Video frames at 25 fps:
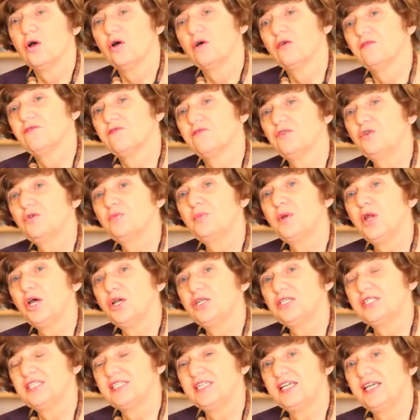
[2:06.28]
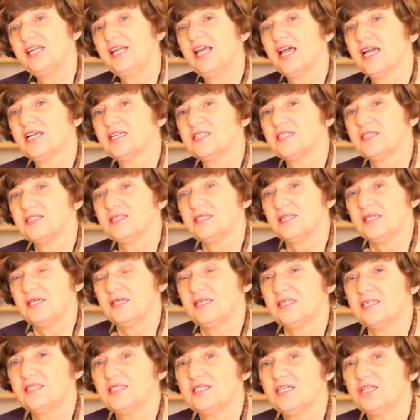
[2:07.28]
Full-blown celiac
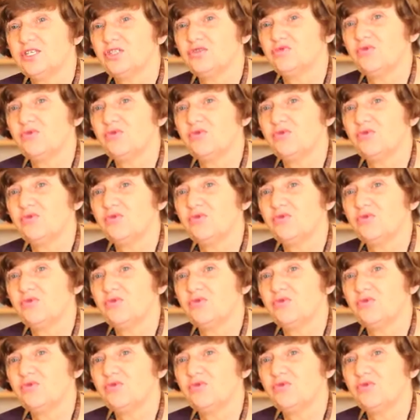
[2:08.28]
disease is